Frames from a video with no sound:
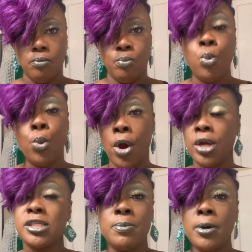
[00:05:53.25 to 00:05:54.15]

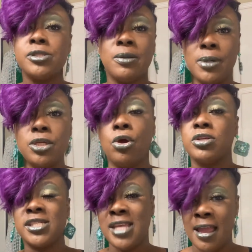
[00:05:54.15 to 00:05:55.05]
where it's supposed to be your
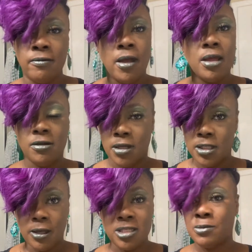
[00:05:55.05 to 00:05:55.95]
safe
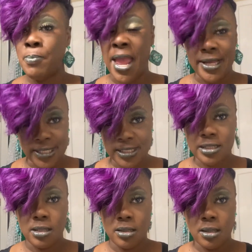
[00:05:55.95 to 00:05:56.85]

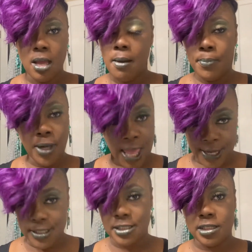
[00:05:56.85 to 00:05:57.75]
space,
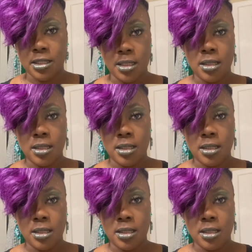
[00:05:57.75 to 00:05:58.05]
place.